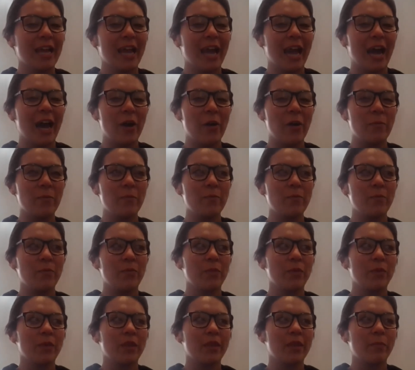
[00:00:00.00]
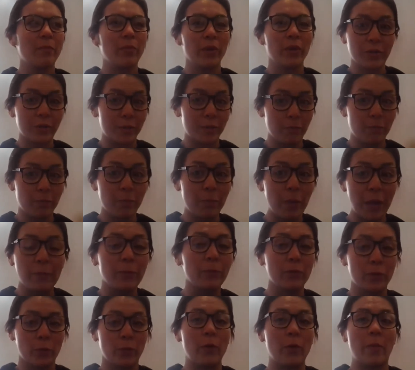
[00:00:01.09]
Um because people
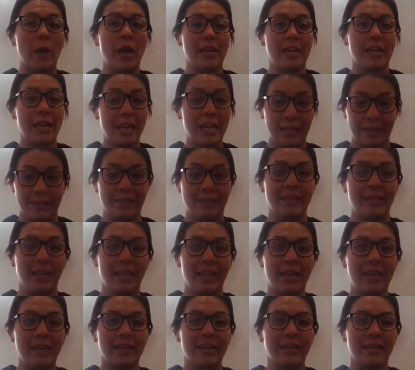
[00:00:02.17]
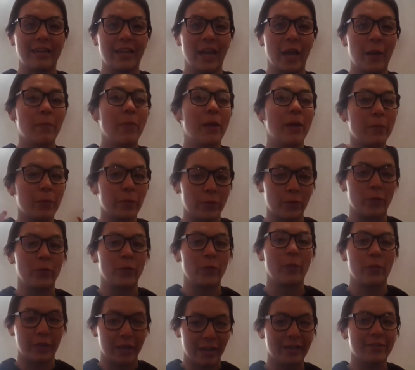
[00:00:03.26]
talk about it instantly. Like people talk
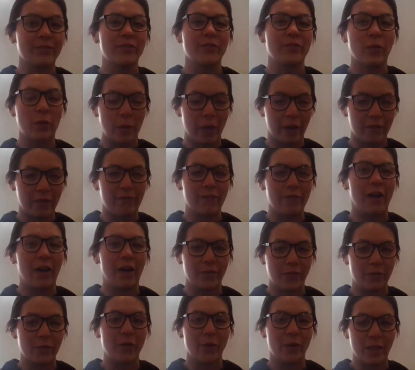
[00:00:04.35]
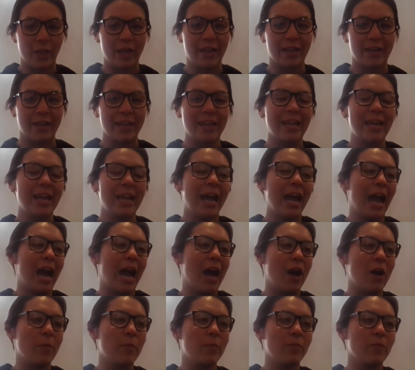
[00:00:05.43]
kids talk about it far too early.
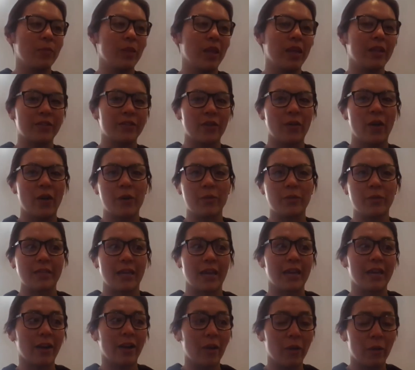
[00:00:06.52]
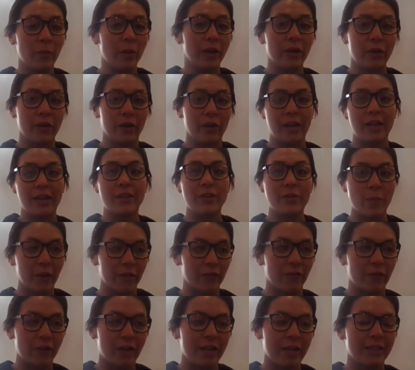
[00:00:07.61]
Um and so I was like, oh my god, I need to make
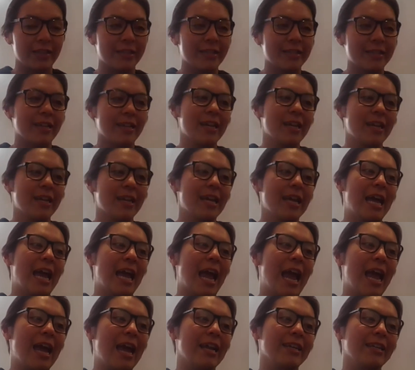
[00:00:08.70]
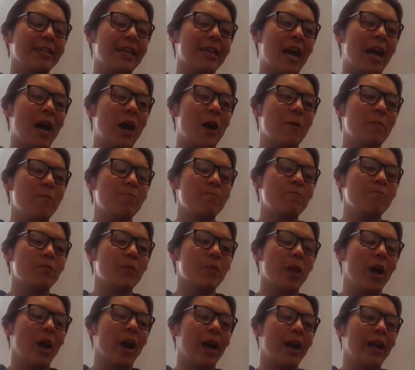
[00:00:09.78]
friends. And um
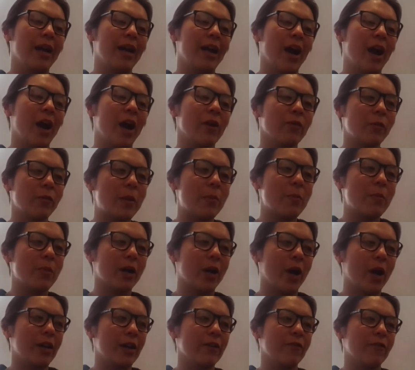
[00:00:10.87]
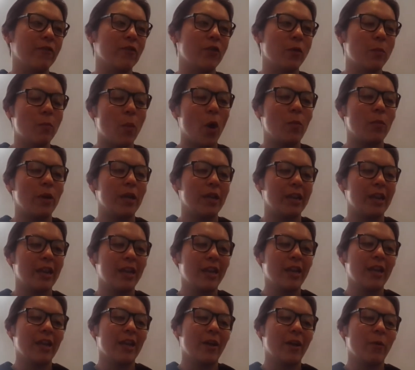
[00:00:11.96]
I I remember kind of the moment
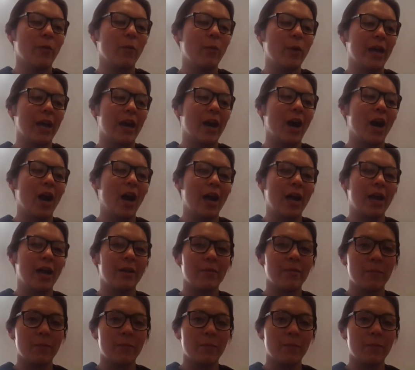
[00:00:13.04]
where I